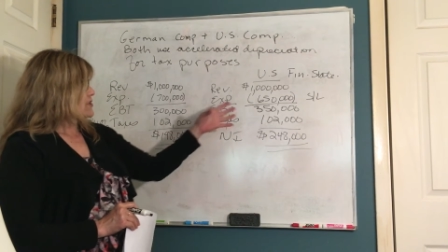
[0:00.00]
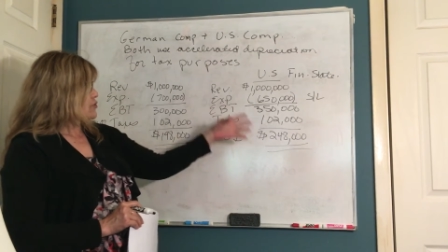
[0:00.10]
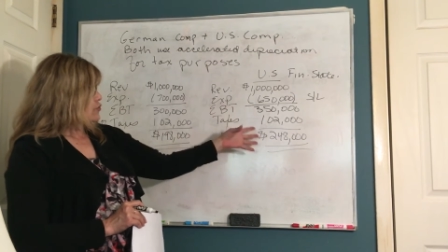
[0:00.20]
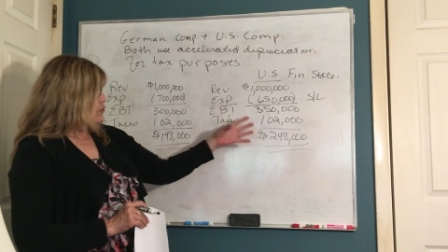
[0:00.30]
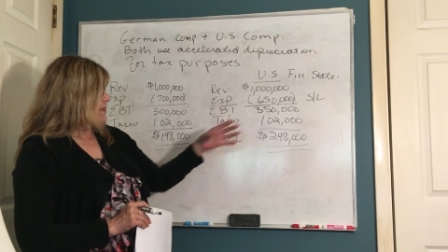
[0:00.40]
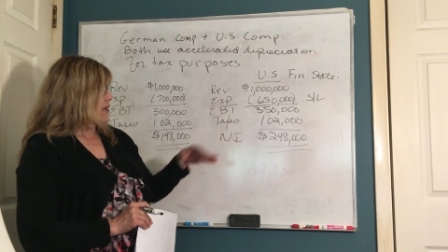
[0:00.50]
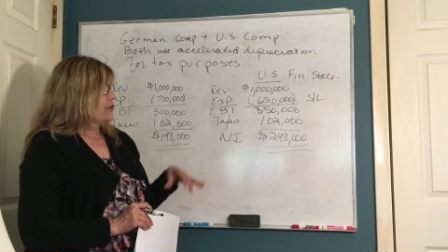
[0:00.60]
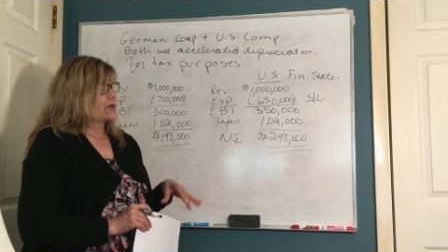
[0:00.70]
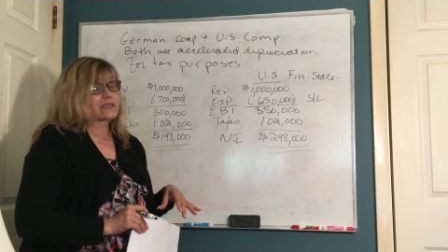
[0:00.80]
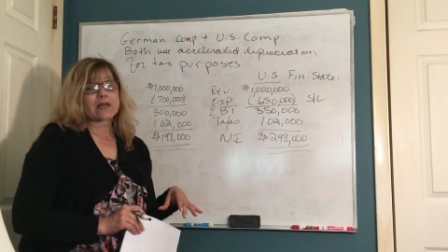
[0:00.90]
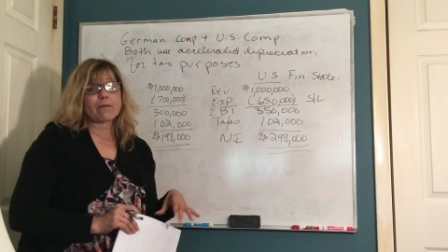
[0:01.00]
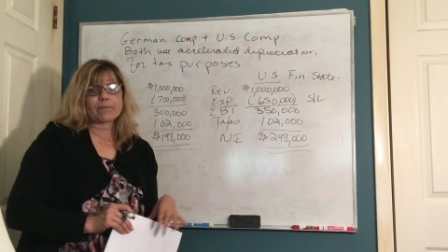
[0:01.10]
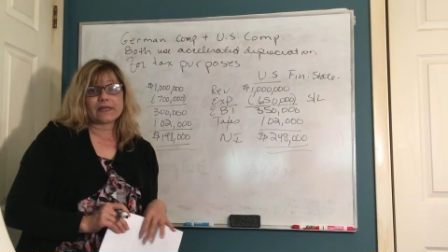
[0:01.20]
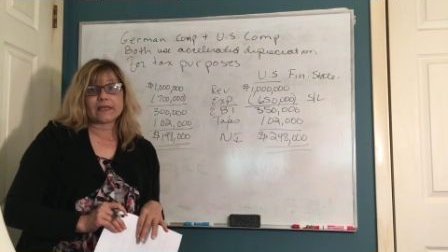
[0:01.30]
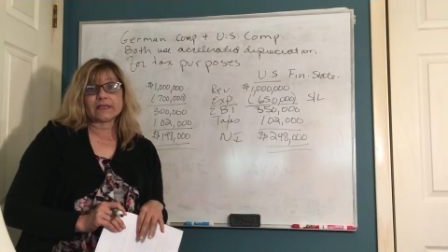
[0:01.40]
assume a U.S.
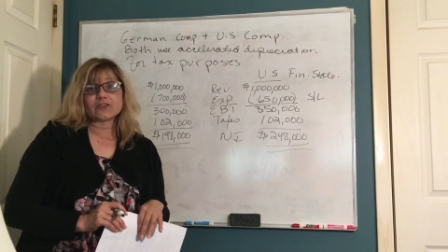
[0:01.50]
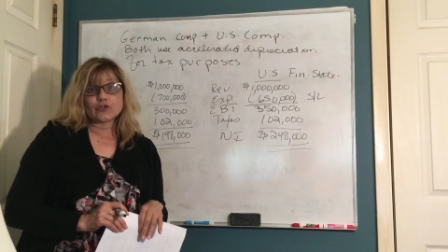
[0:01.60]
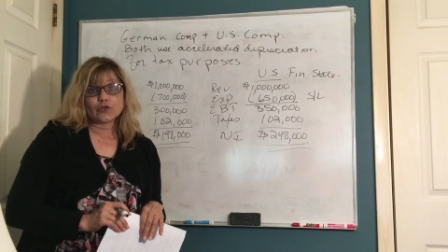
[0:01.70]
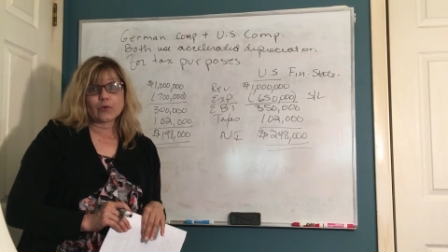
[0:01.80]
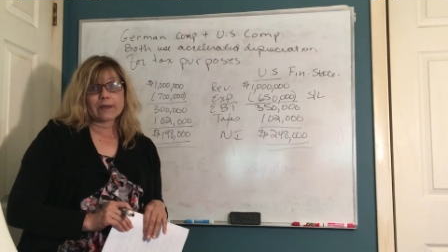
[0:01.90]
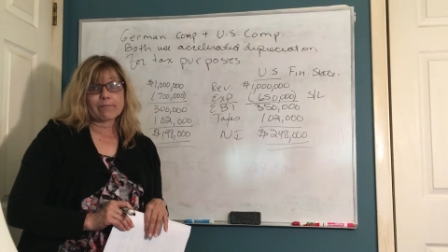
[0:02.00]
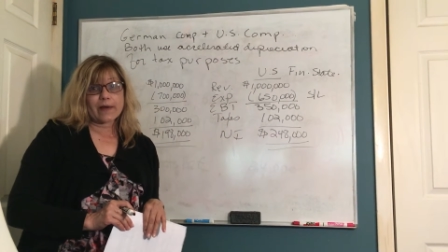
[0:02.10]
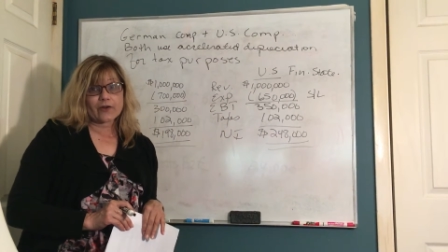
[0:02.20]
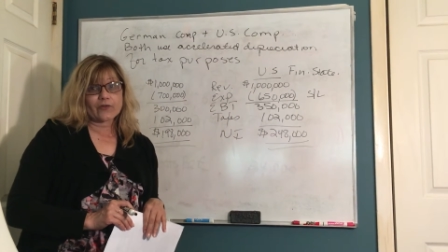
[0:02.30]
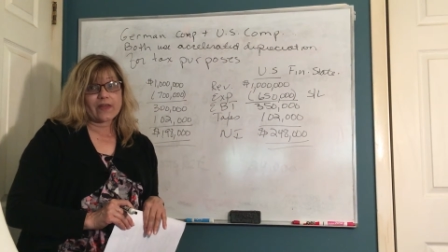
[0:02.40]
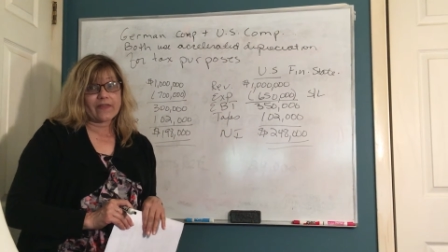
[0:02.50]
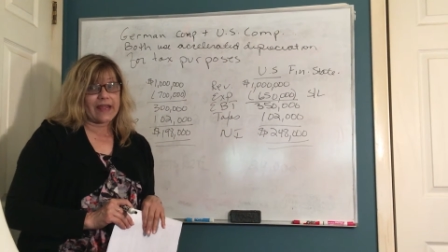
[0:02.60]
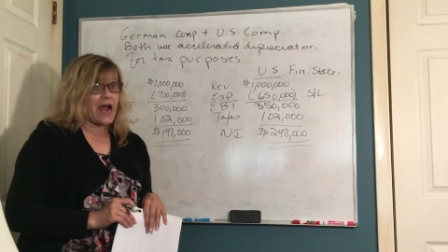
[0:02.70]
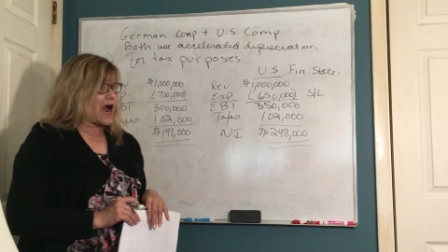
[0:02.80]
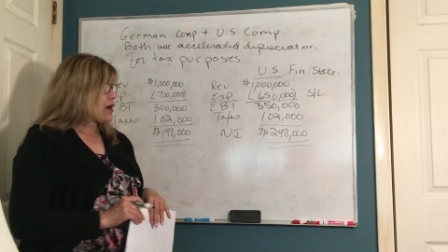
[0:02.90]
company is doing better than
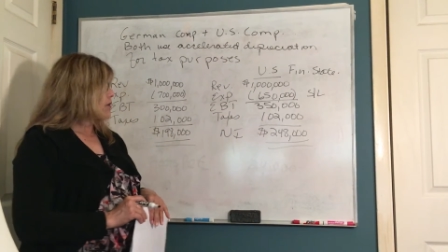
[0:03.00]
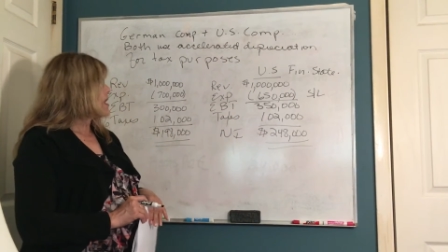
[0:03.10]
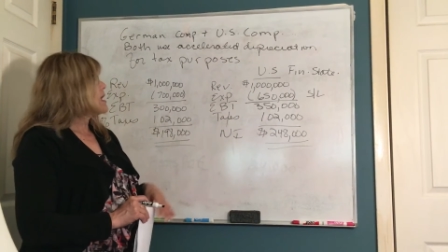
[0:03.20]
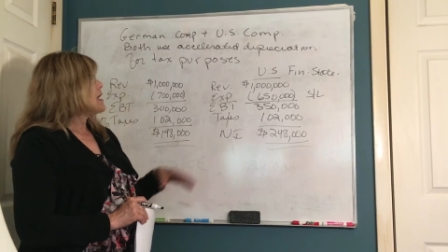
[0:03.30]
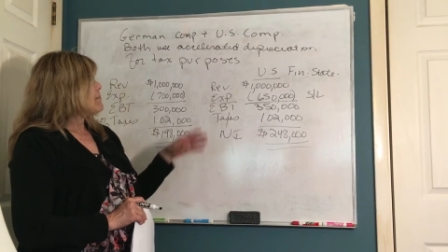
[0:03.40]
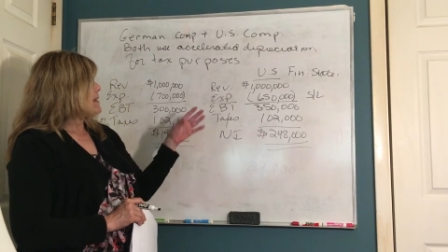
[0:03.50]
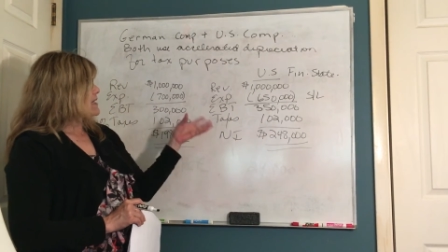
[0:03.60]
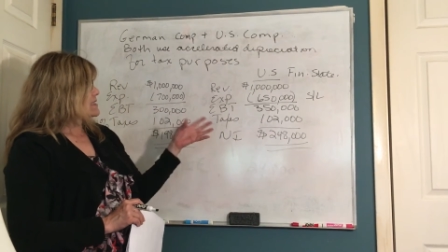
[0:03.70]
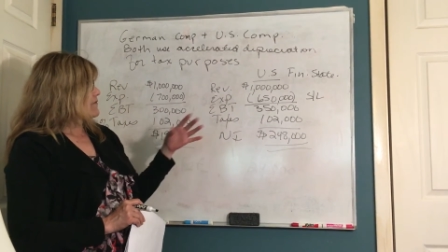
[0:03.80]
they are because